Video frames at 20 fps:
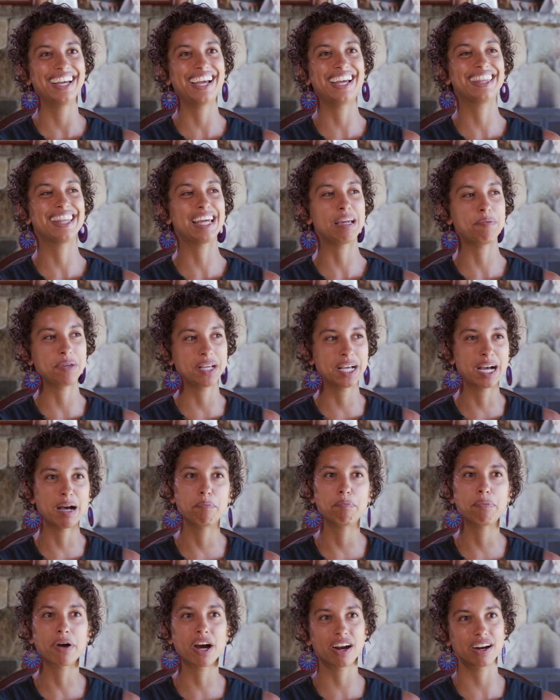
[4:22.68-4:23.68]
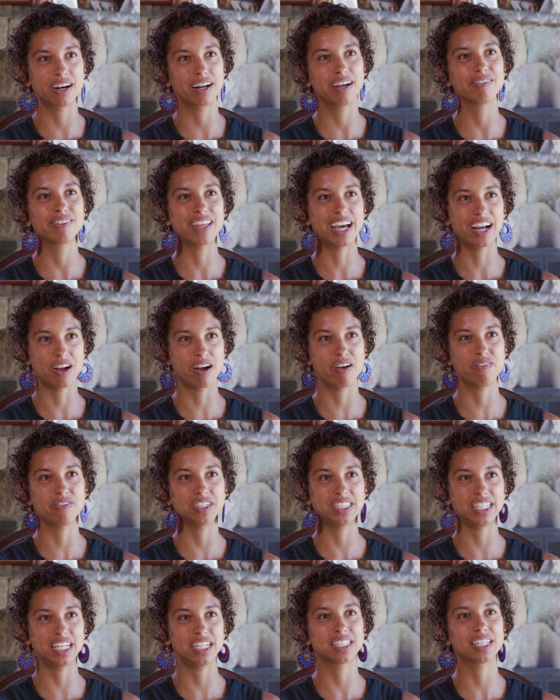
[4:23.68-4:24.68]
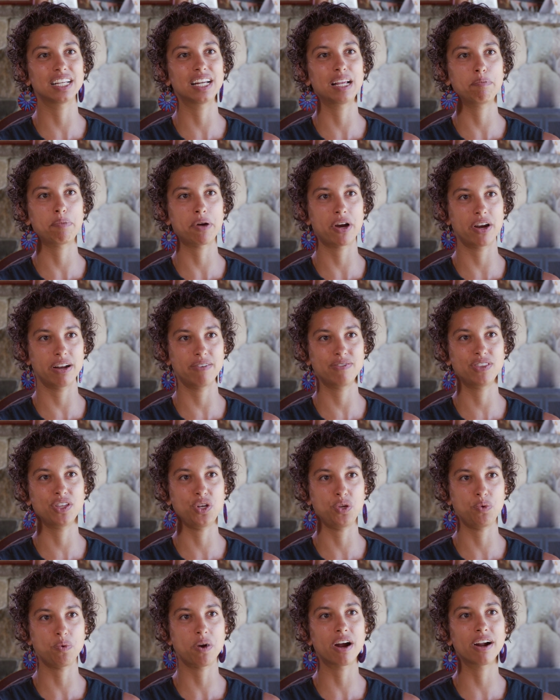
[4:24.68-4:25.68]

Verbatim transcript: And they become part of that conversation and part of the new